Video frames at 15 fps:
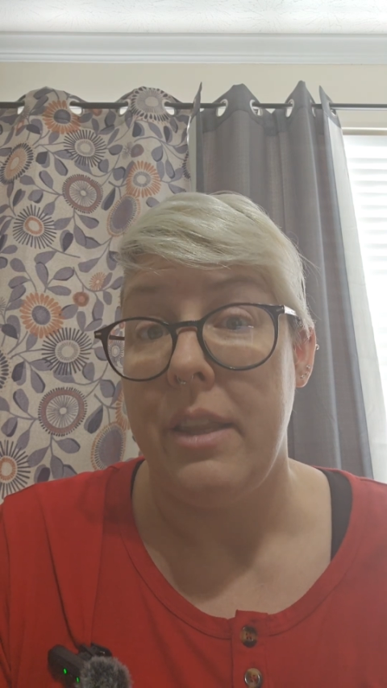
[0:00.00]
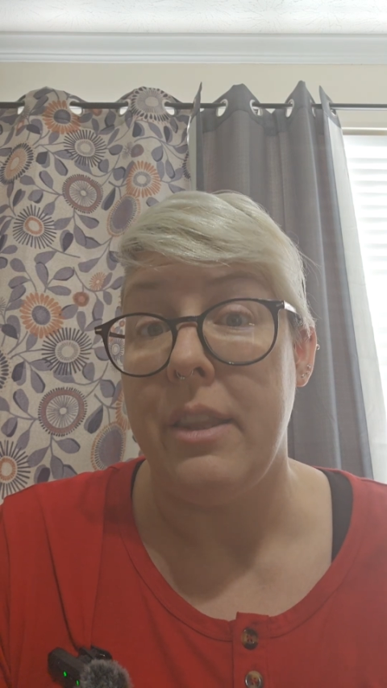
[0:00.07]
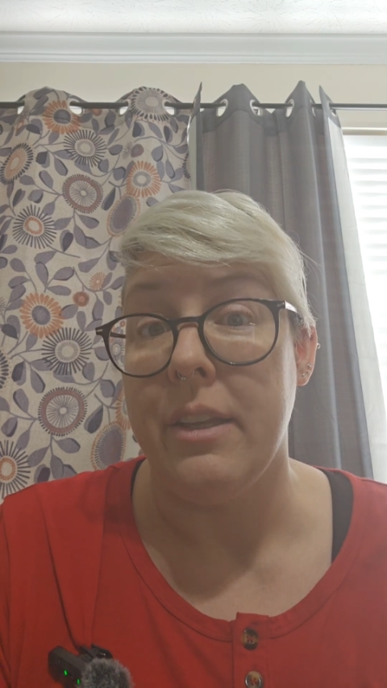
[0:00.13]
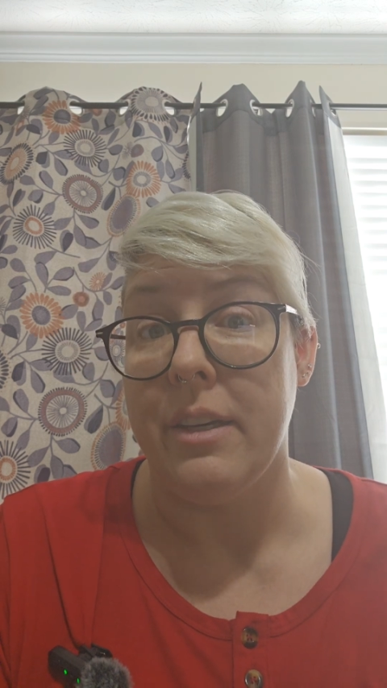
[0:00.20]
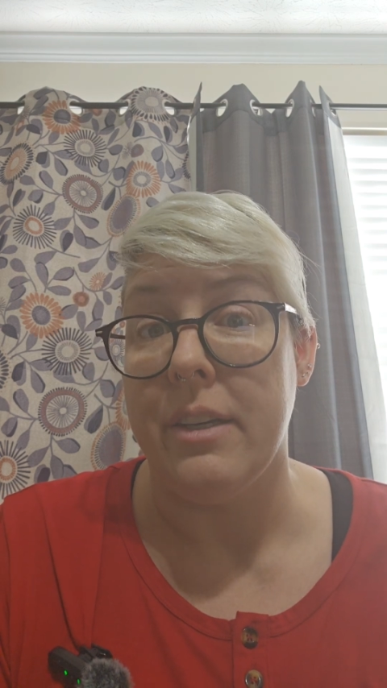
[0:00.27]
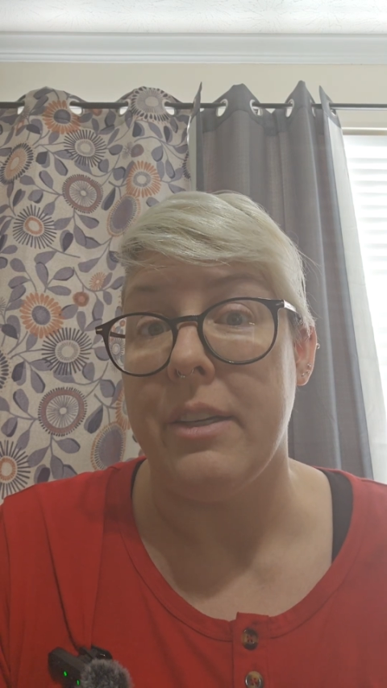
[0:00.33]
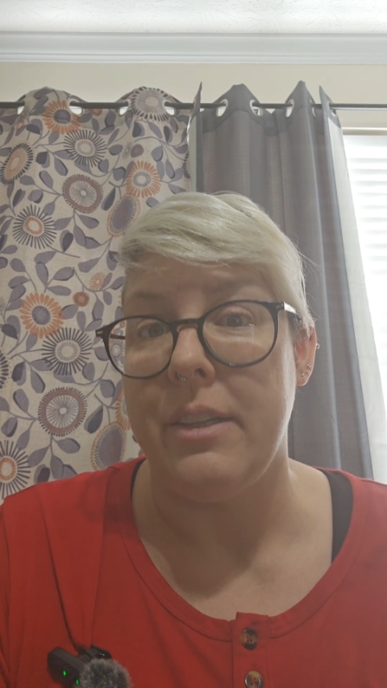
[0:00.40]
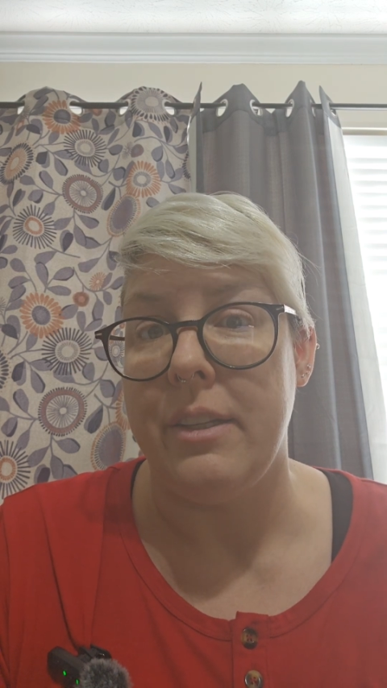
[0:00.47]

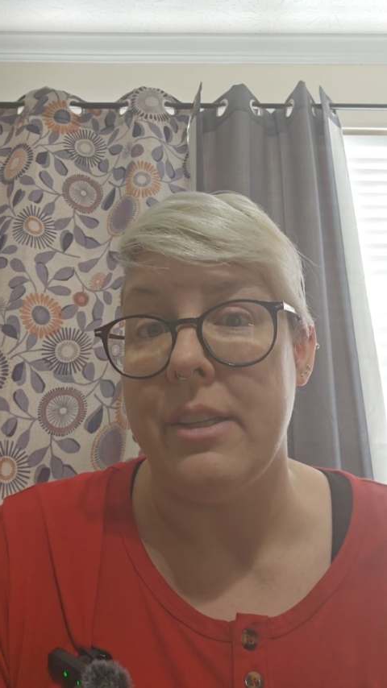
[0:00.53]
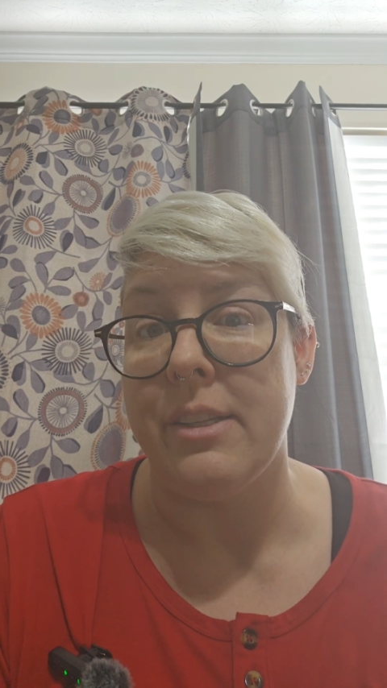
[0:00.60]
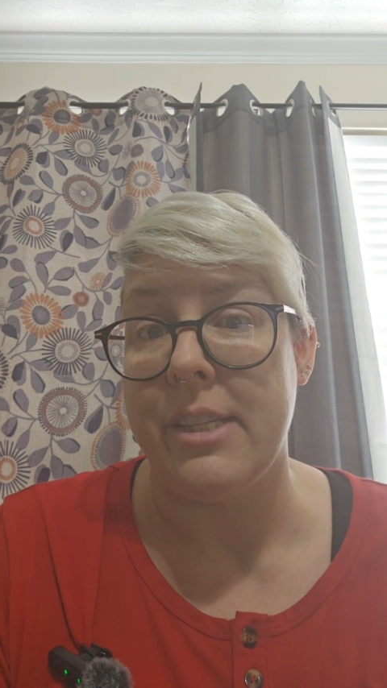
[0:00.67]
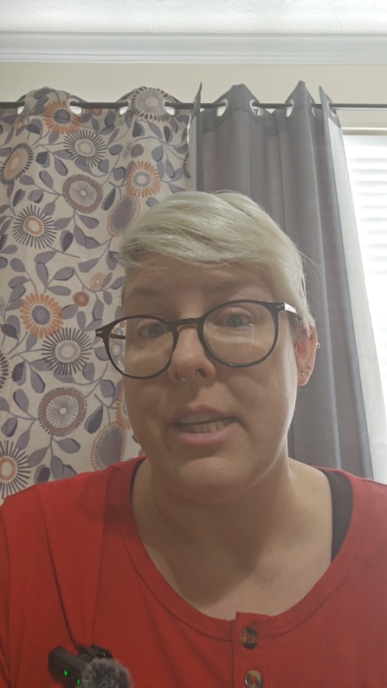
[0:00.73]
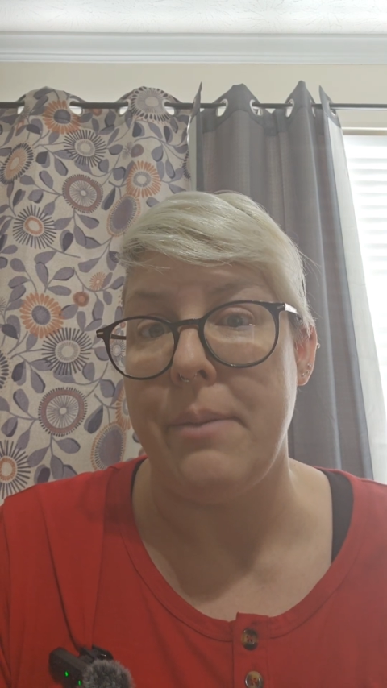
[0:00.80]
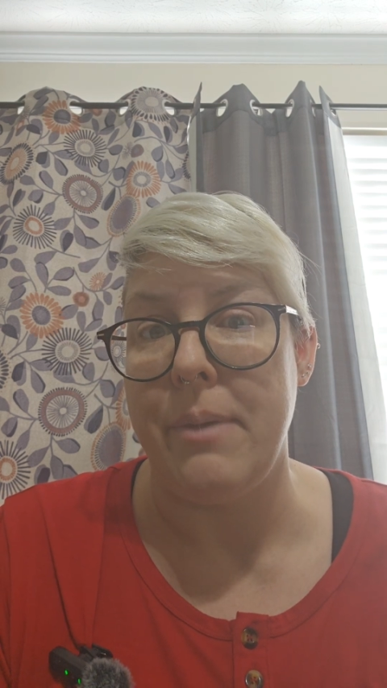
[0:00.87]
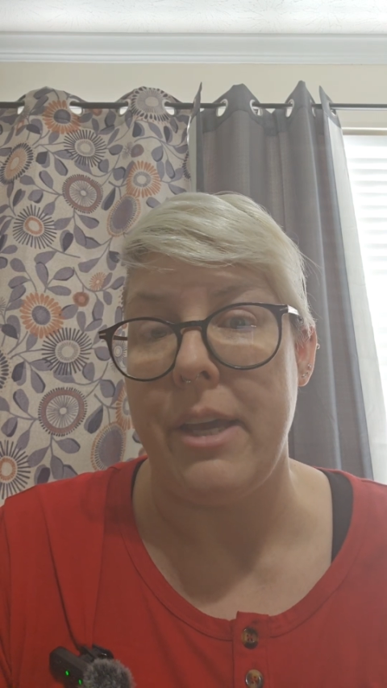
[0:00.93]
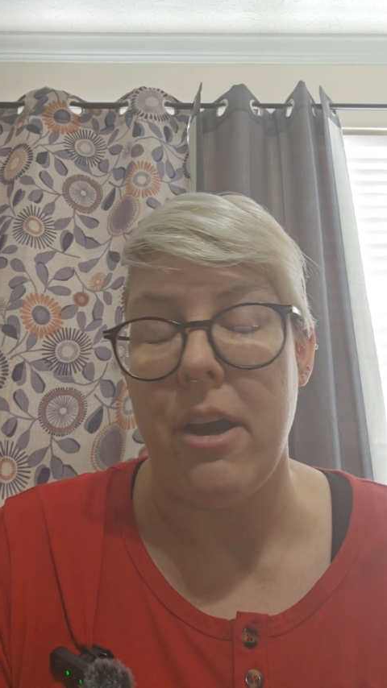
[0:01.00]
the
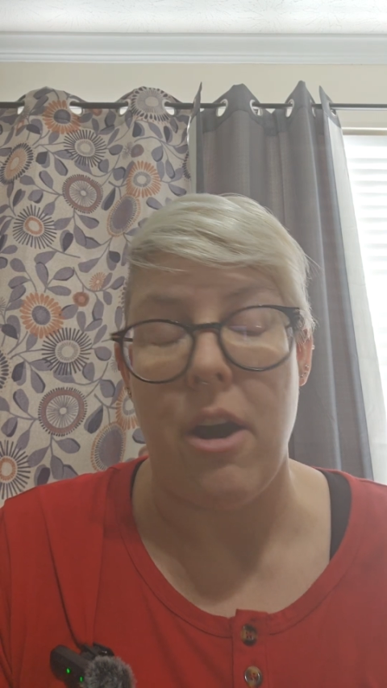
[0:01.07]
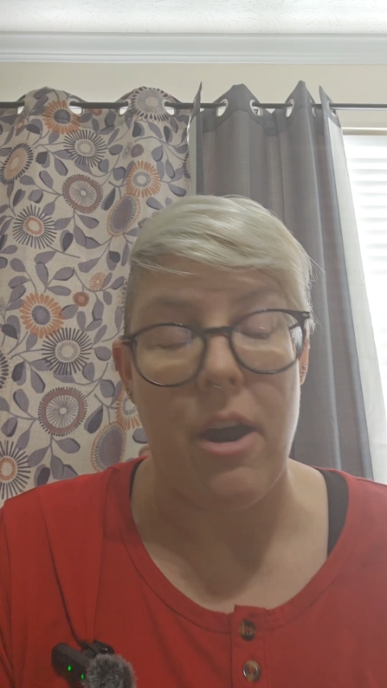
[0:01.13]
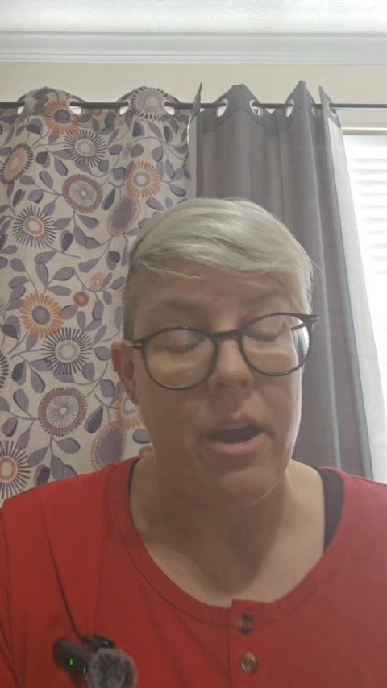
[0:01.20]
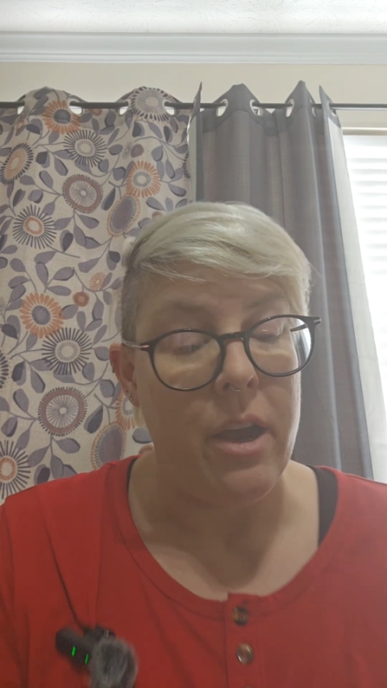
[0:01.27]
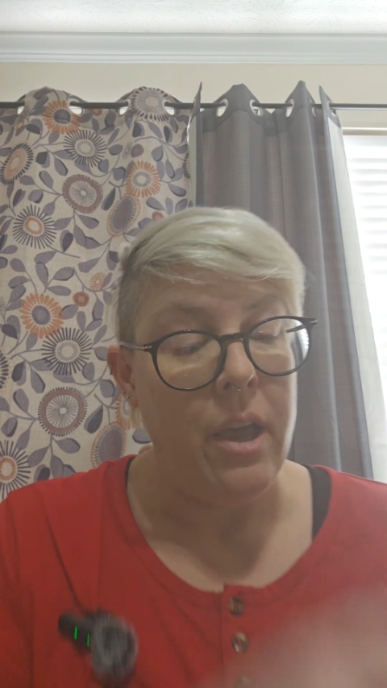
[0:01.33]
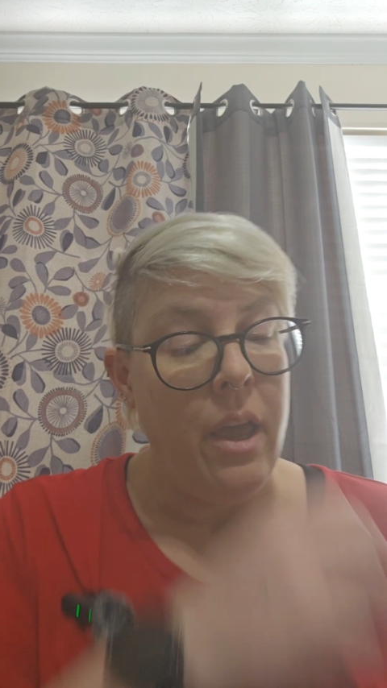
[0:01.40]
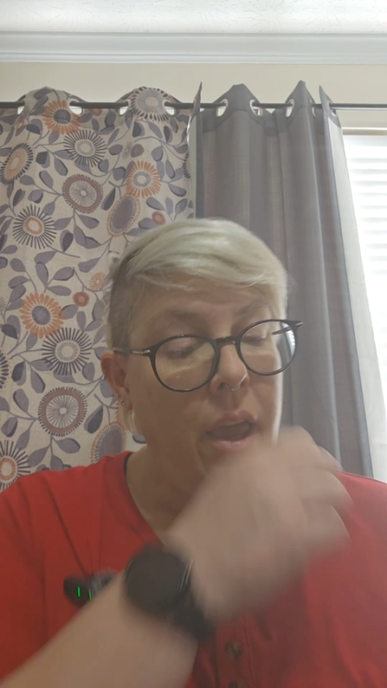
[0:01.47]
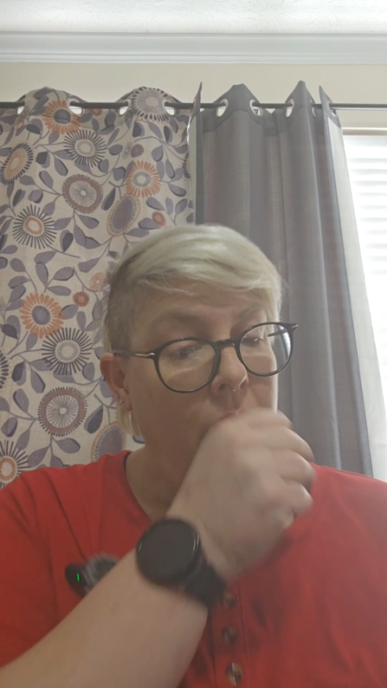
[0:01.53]
TBR.